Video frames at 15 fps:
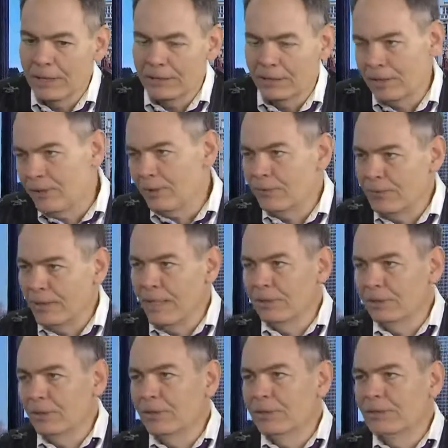But it's another
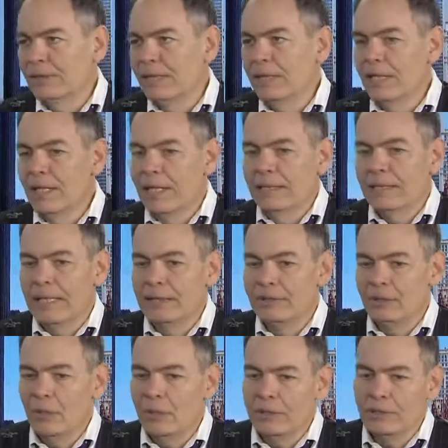fiat currency
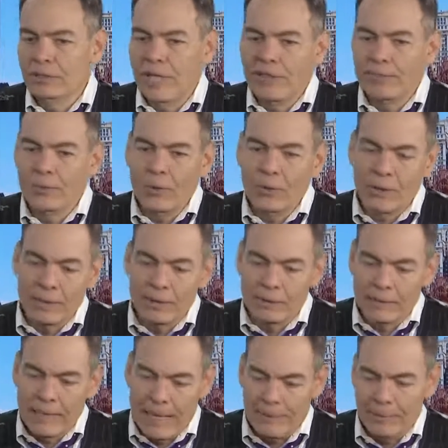that's going to drive
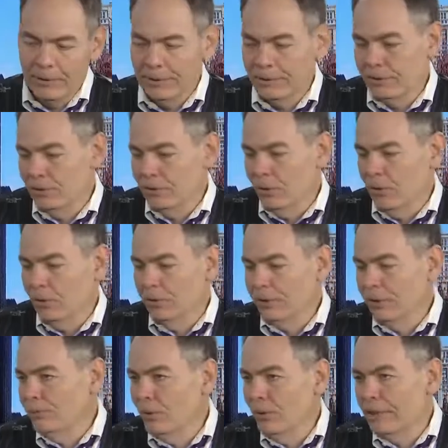more capital into gold
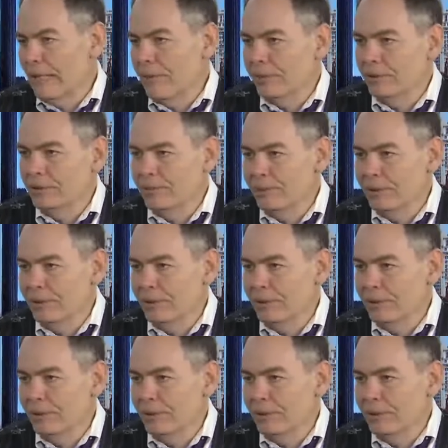and more capital into